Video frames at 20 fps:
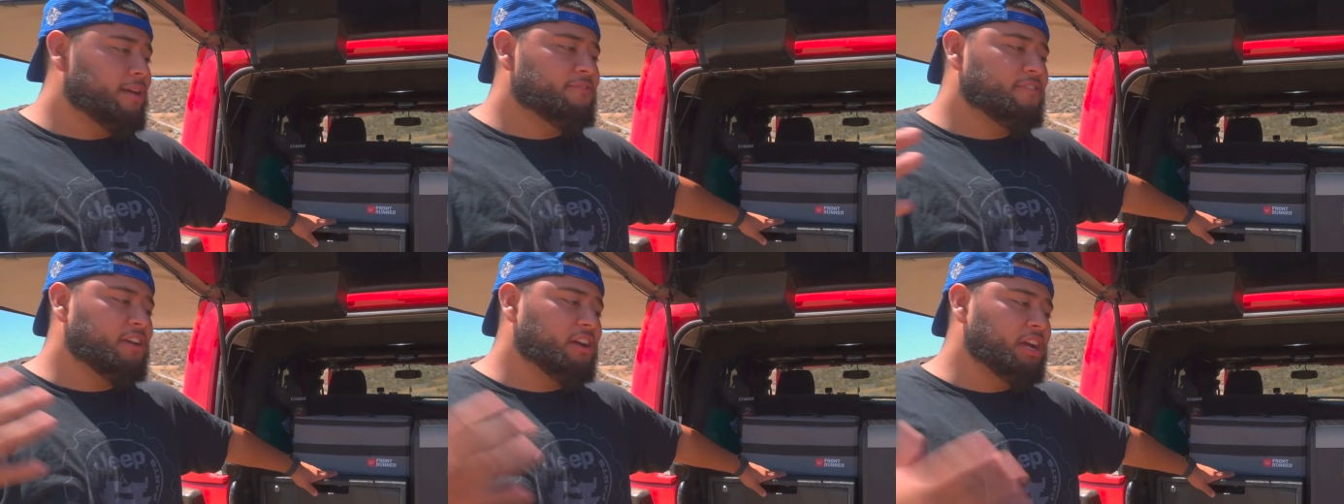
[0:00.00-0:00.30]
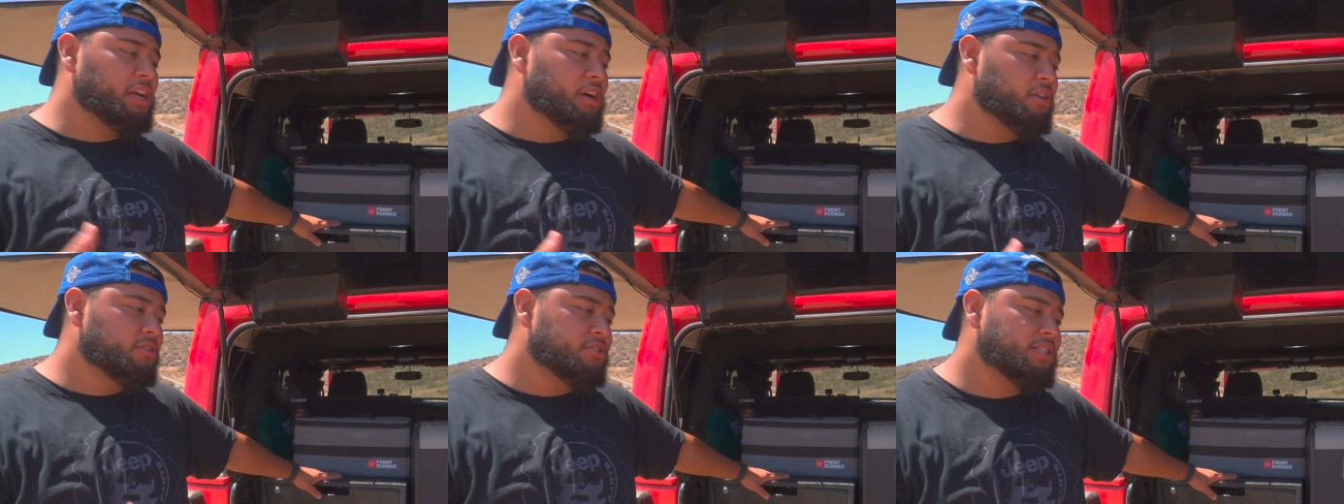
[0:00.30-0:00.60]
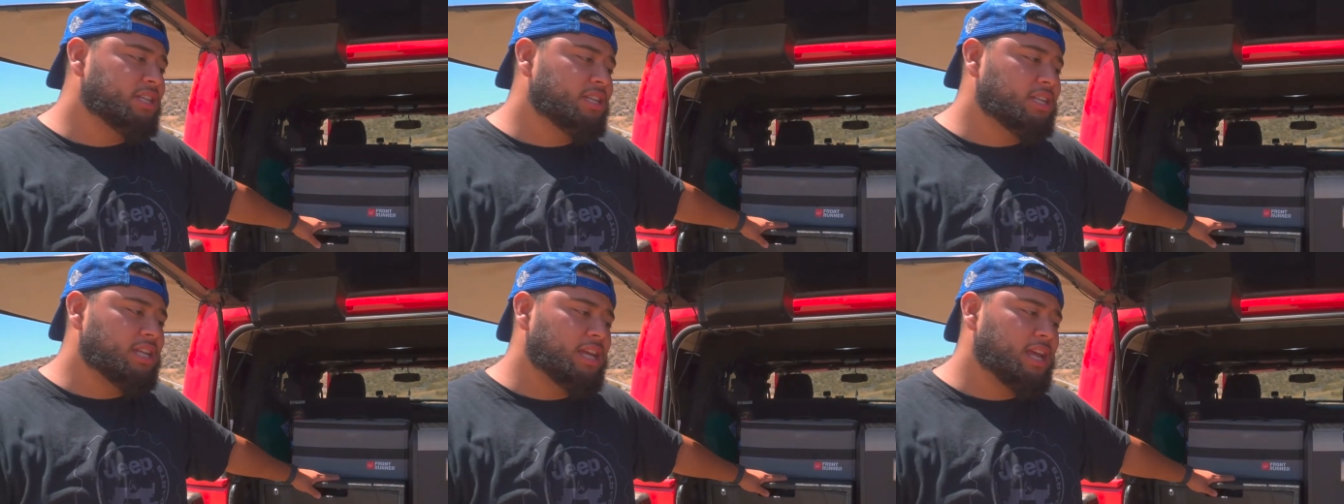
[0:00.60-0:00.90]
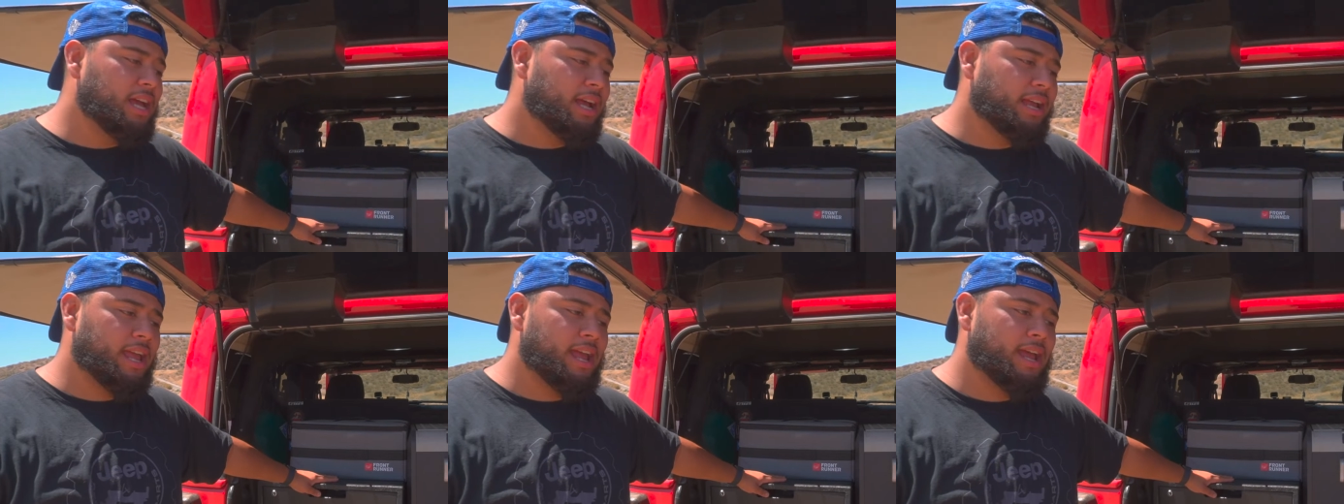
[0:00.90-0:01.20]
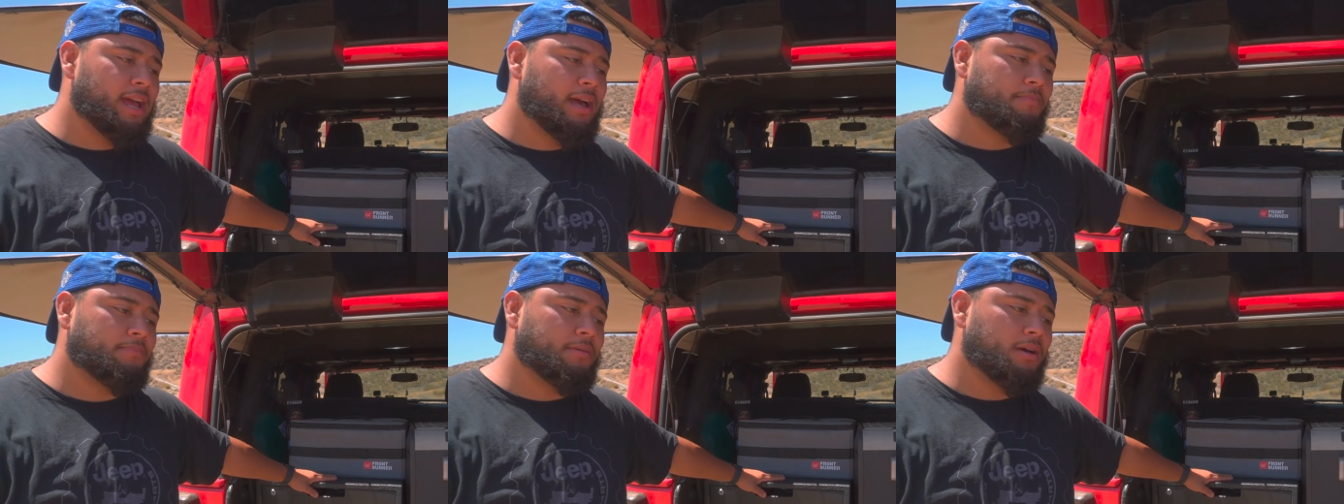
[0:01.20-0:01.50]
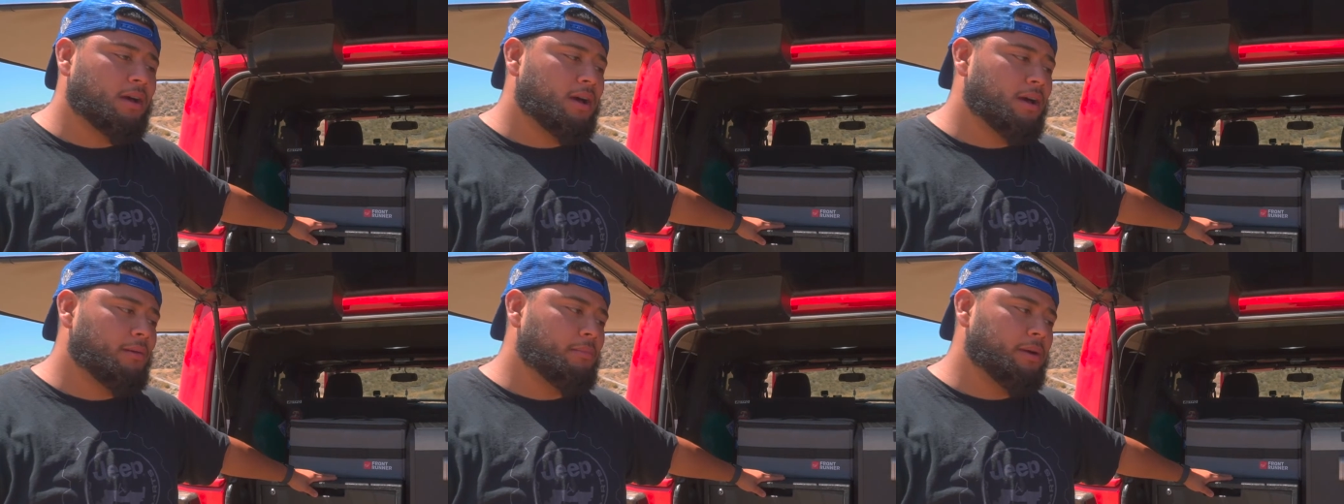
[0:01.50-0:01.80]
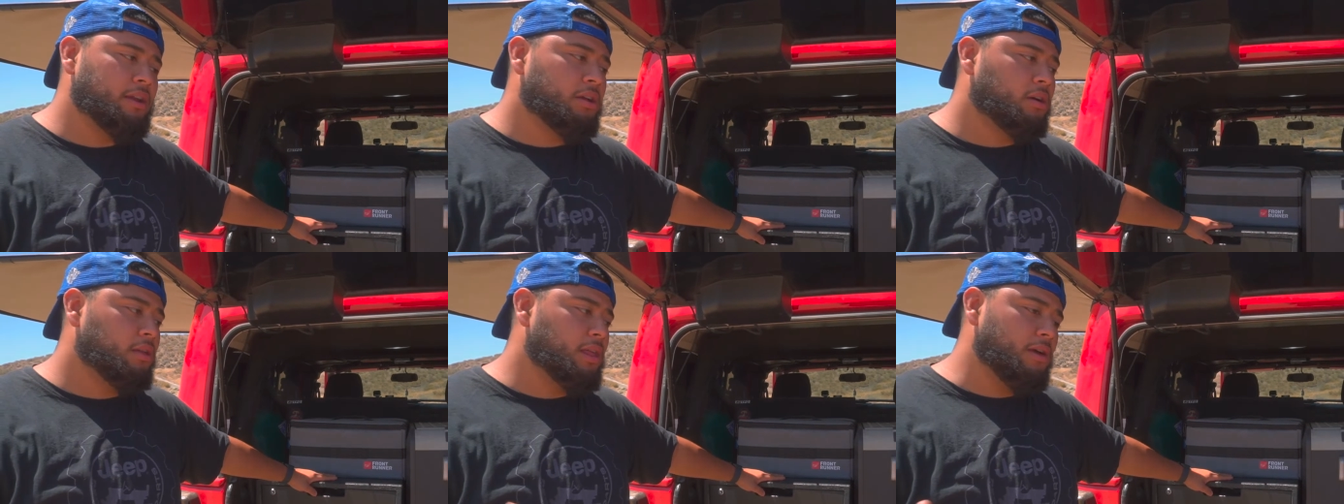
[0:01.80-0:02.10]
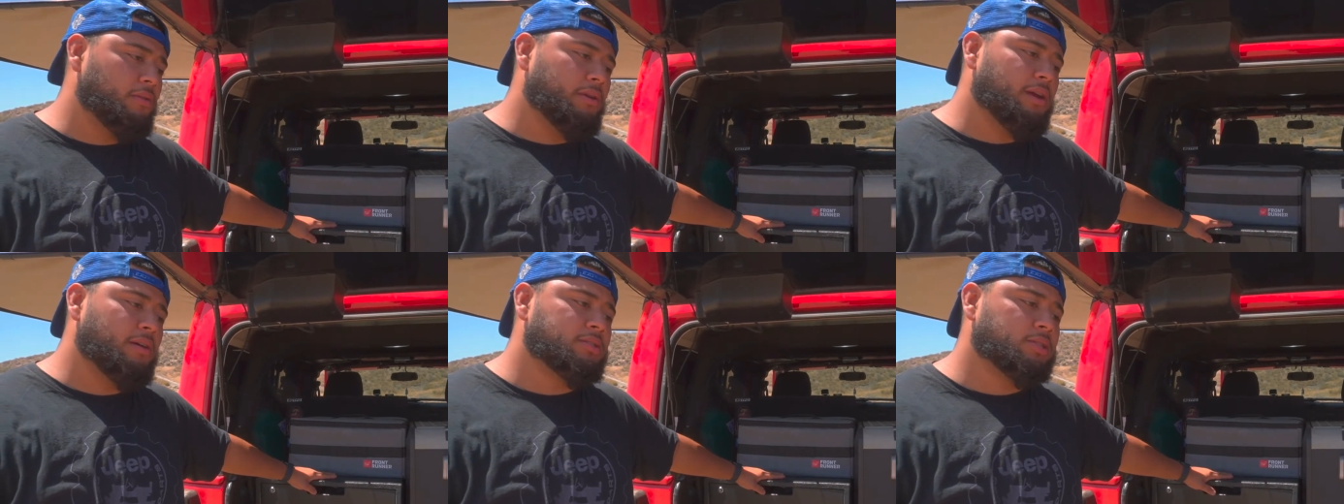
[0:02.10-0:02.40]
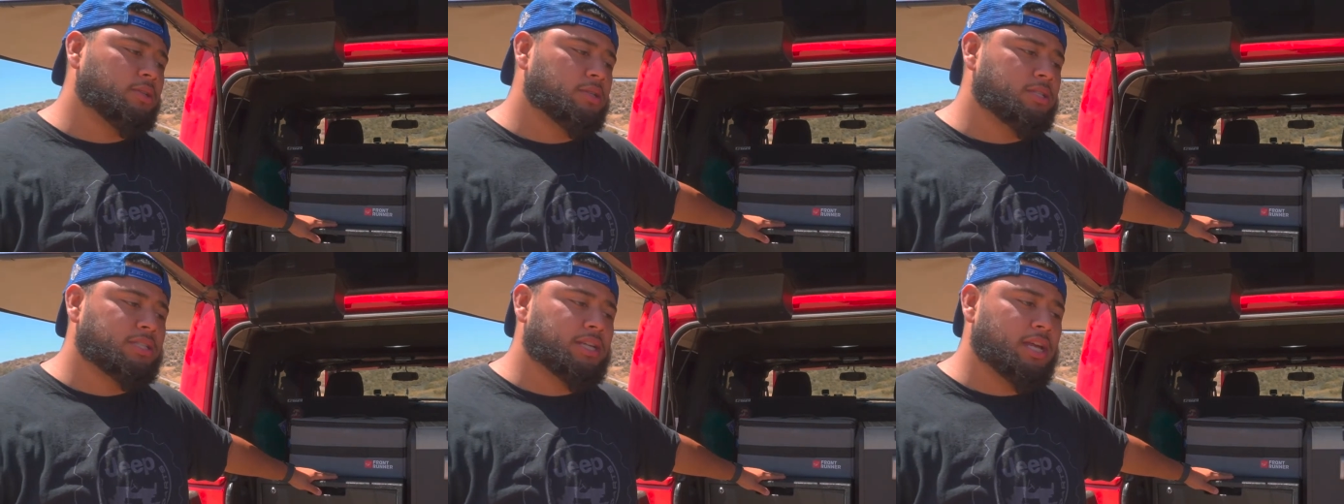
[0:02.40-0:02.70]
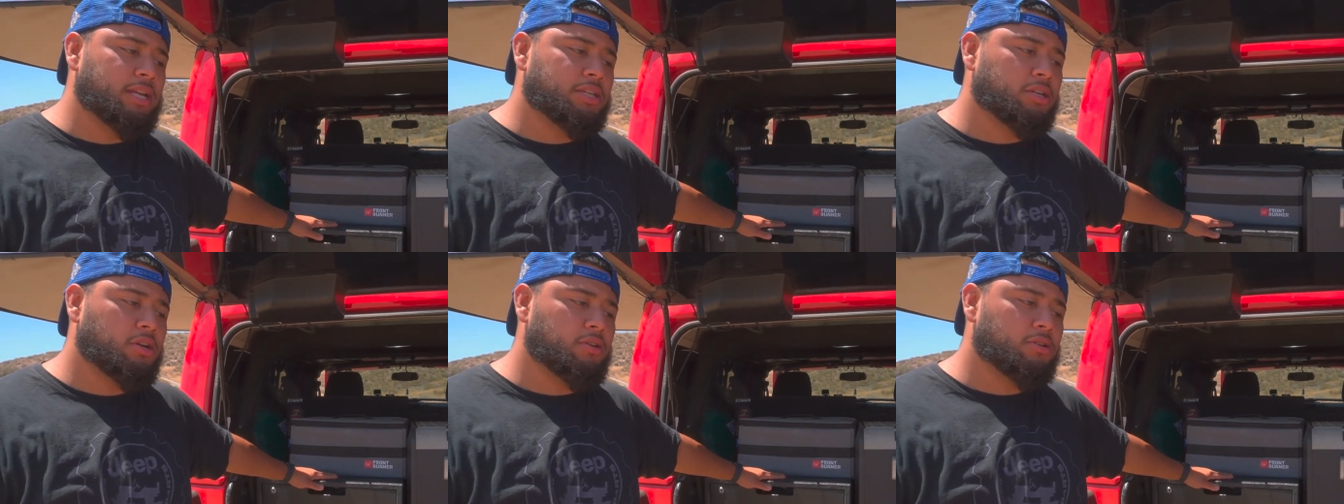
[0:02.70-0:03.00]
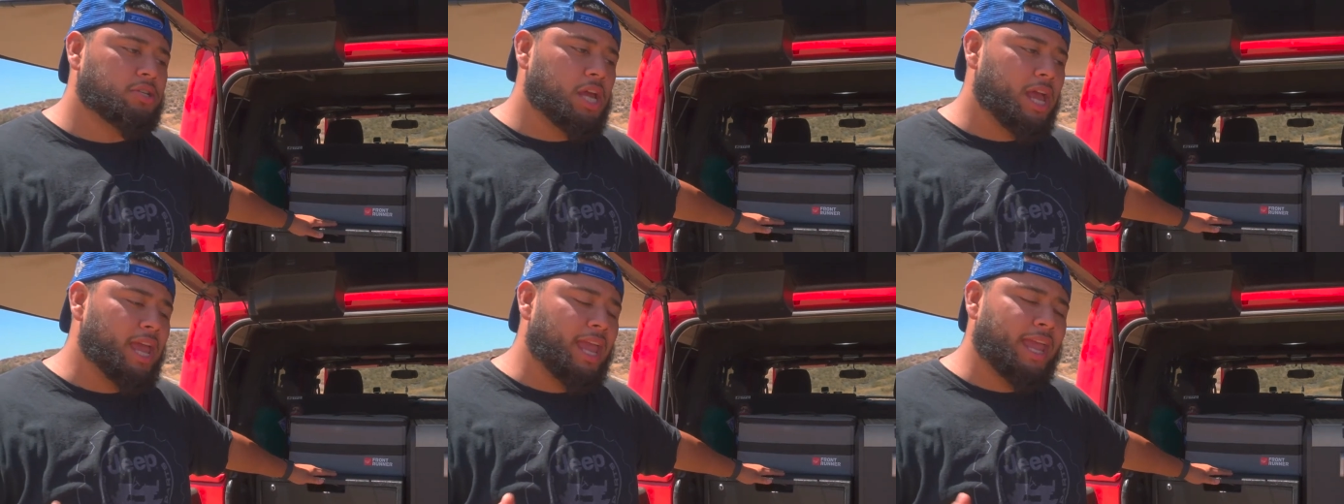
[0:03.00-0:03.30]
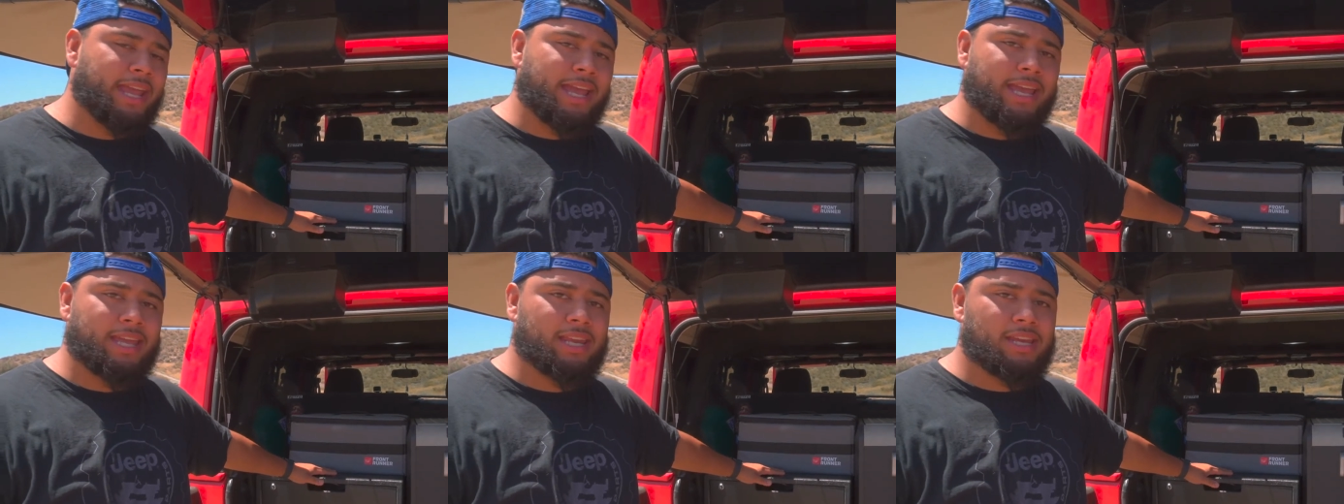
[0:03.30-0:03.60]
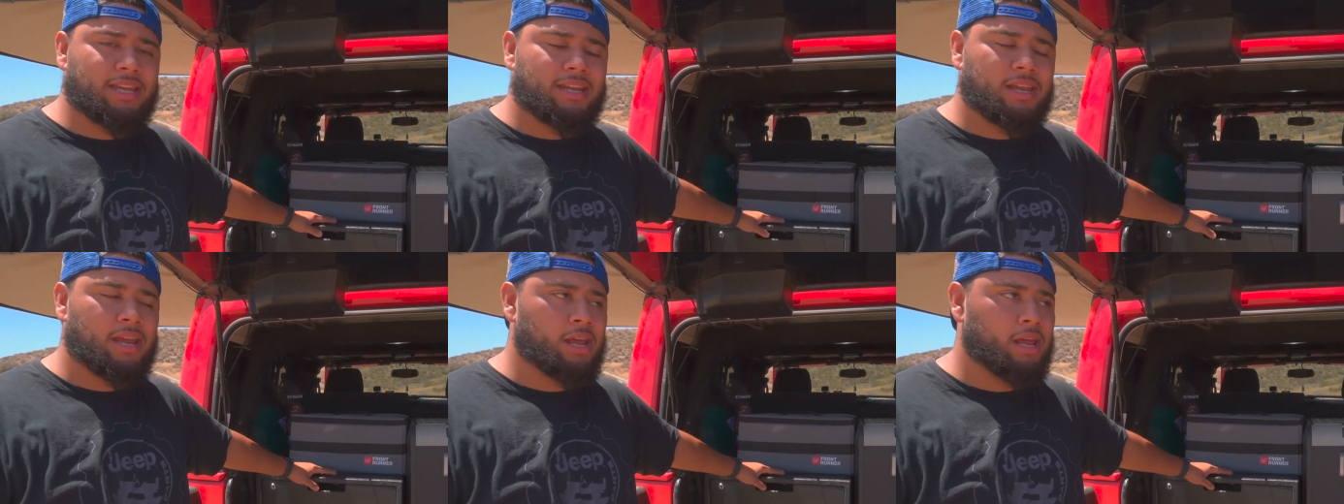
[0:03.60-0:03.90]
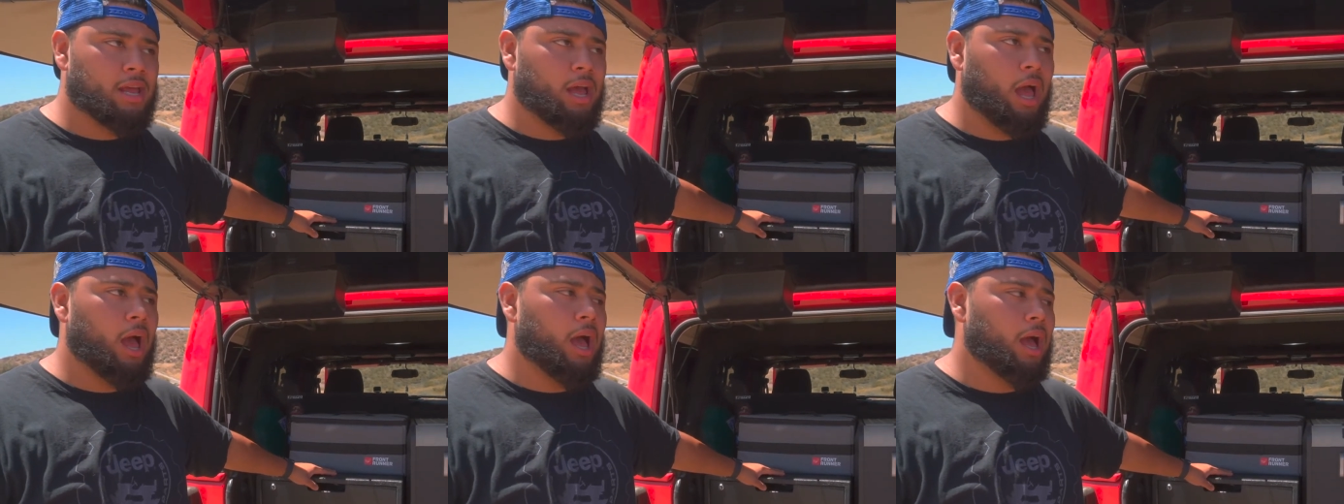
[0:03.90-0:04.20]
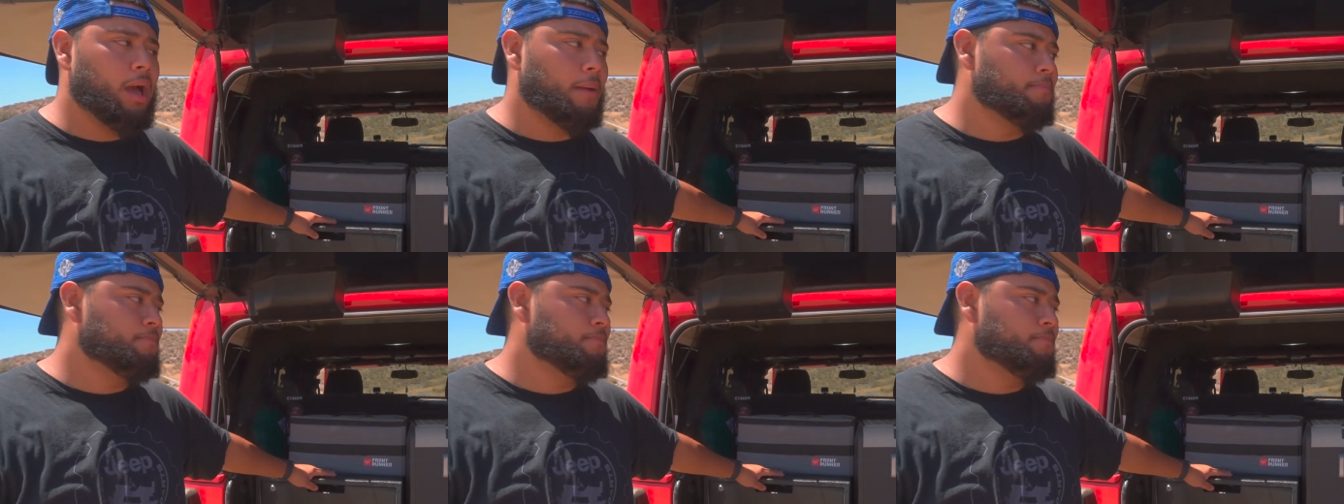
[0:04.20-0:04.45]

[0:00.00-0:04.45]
very OCD at camp. I know that when I was going to Stagecoach, I hated, when